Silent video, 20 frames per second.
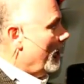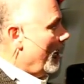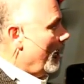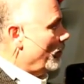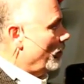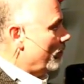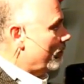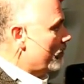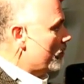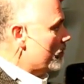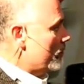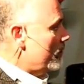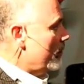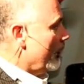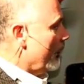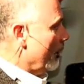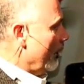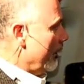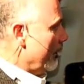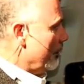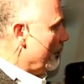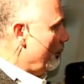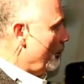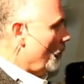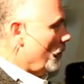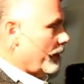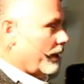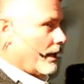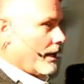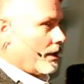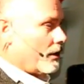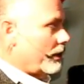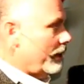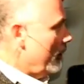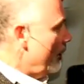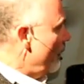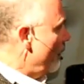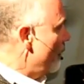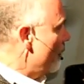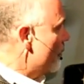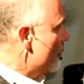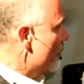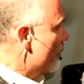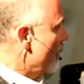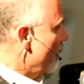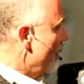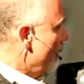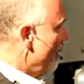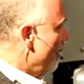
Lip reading: And the first thing I'd like to point out is